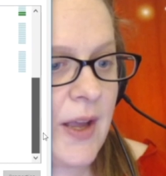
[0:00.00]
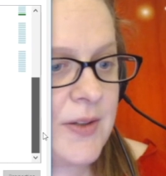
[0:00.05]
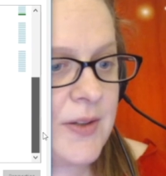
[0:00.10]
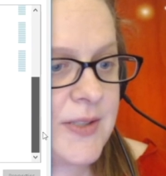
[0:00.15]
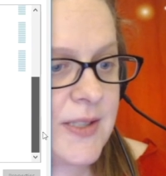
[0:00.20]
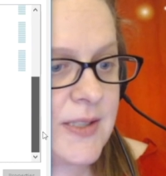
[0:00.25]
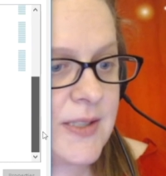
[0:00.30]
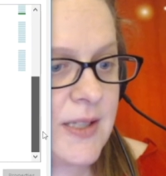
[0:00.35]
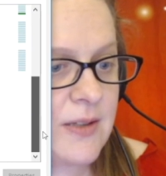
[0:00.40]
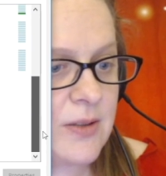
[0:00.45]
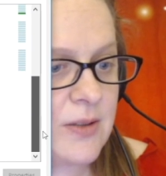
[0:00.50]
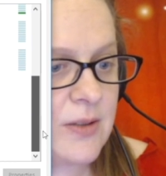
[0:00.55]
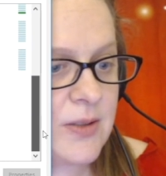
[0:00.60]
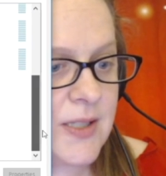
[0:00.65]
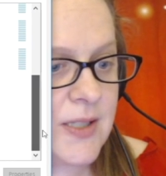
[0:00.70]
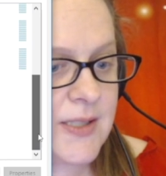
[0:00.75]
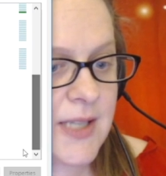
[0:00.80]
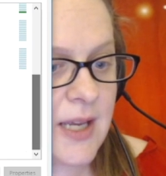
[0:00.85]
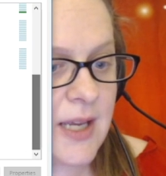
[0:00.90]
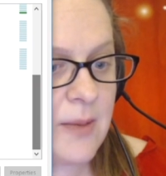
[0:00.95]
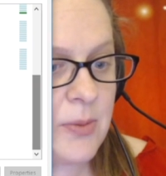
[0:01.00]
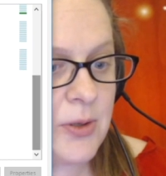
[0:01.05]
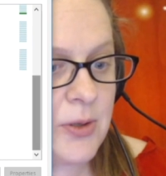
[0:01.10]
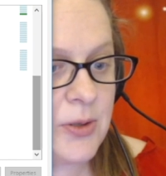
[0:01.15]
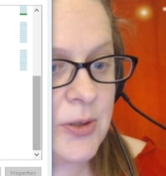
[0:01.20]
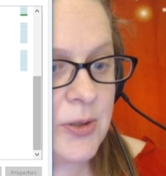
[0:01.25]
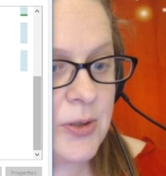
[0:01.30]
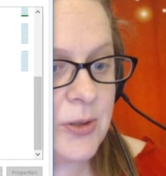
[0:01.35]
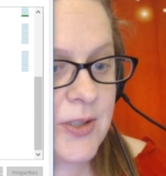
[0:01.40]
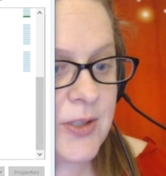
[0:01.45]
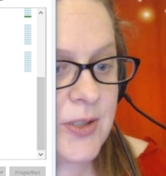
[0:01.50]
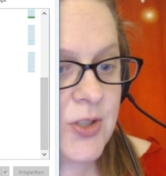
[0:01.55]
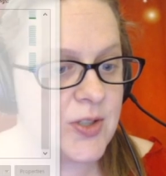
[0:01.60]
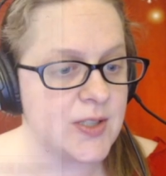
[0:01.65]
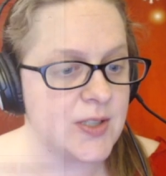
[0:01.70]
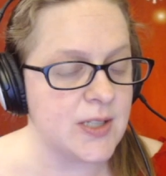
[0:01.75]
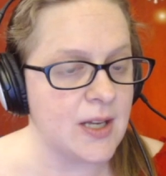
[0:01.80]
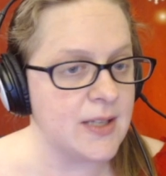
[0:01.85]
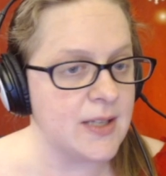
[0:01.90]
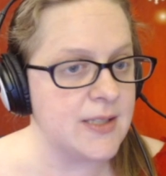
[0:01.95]
else is either disabled or it's
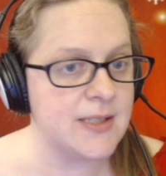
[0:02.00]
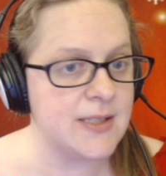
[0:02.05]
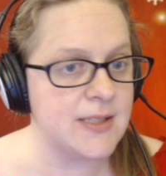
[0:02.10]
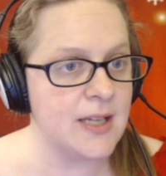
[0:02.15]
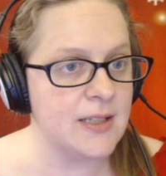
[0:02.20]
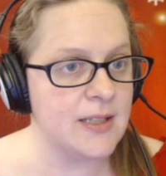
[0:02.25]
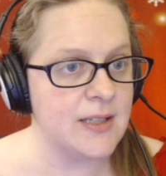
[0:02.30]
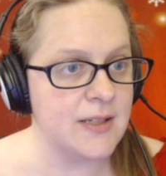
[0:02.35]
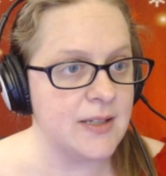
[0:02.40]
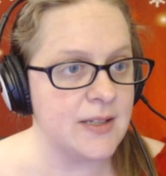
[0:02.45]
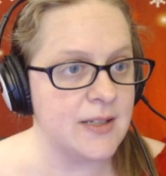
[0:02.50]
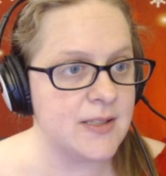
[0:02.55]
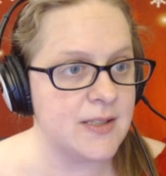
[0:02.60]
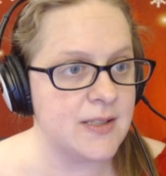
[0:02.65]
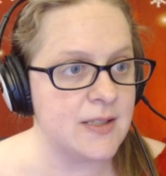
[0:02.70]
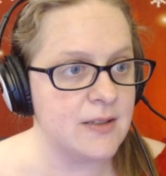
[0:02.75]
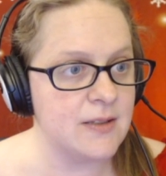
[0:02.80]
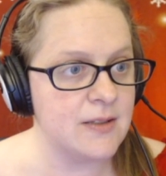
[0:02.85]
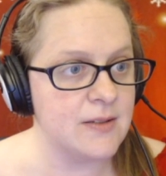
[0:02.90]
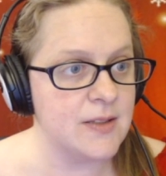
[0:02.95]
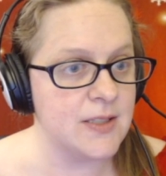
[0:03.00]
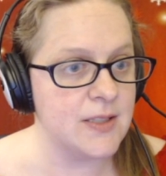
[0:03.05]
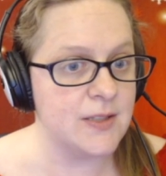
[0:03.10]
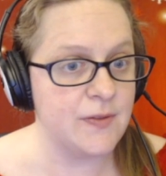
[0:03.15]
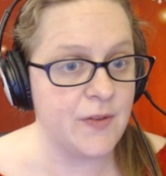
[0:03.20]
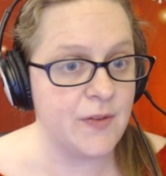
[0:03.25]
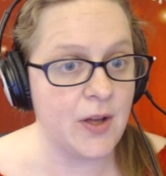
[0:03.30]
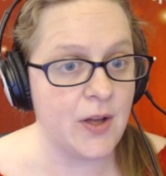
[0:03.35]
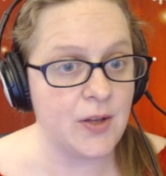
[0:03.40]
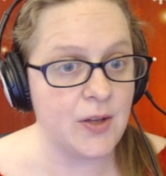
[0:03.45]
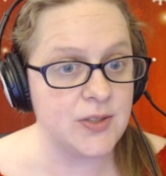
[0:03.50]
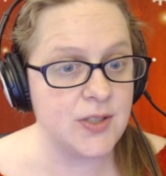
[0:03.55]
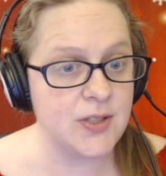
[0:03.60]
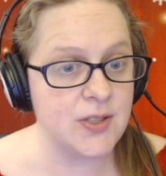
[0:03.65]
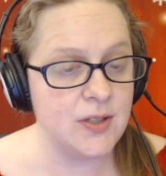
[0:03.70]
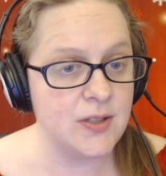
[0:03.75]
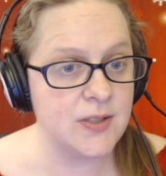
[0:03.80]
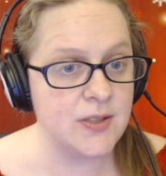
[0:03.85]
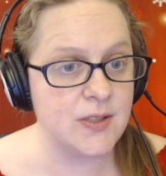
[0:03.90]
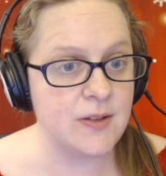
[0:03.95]
just not set as the, the default.
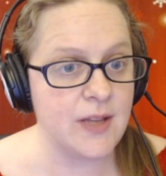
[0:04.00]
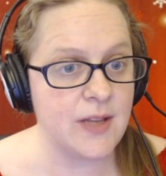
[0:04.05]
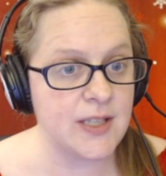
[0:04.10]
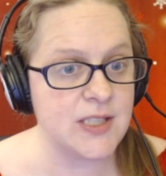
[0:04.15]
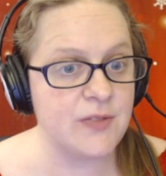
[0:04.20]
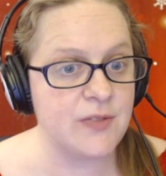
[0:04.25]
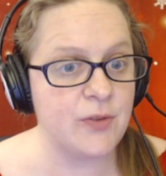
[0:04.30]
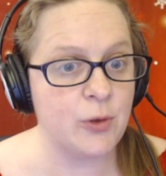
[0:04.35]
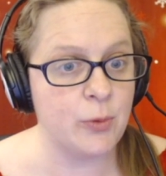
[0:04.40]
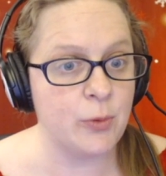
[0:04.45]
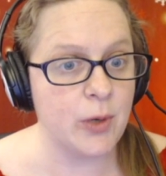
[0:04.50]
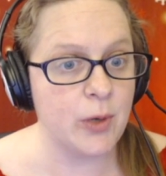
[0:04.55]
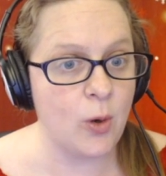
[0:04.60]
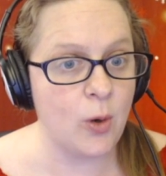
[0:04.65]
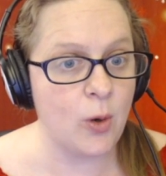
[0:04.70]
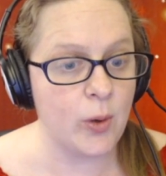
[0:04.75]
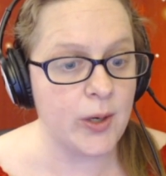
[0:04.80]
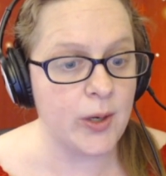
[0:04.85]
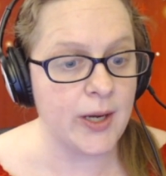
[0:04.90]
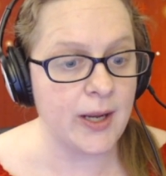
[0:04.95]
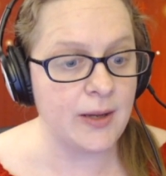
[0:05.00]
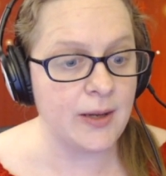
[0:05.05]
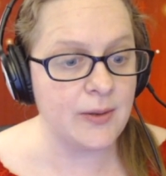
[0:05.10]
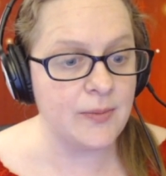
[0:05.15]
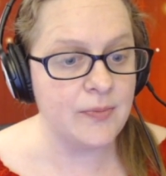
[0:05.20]
So that's for recording.